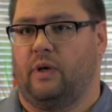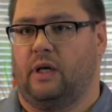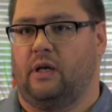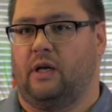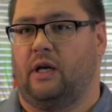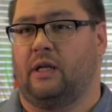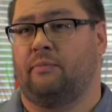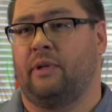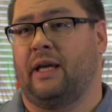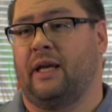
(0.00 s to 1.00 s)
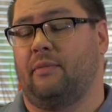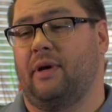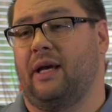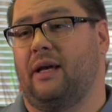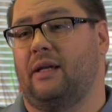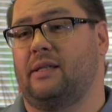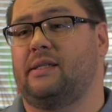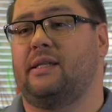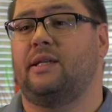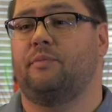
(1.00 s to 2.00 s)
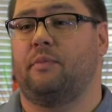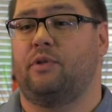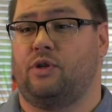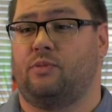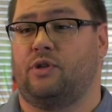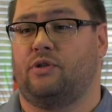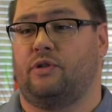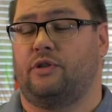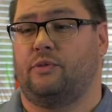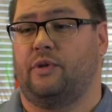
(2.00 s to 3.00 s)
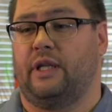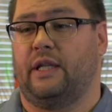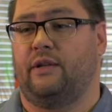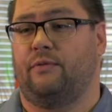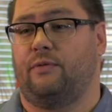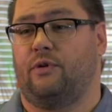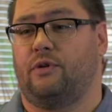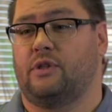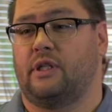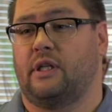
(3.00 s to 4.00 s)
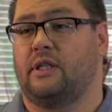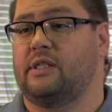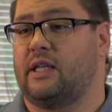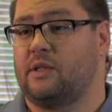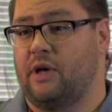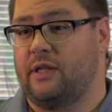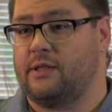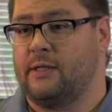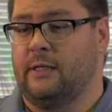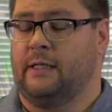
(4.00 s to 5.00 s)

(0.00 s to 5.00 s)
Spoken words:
I became a senior membership consultant within the first 6 months.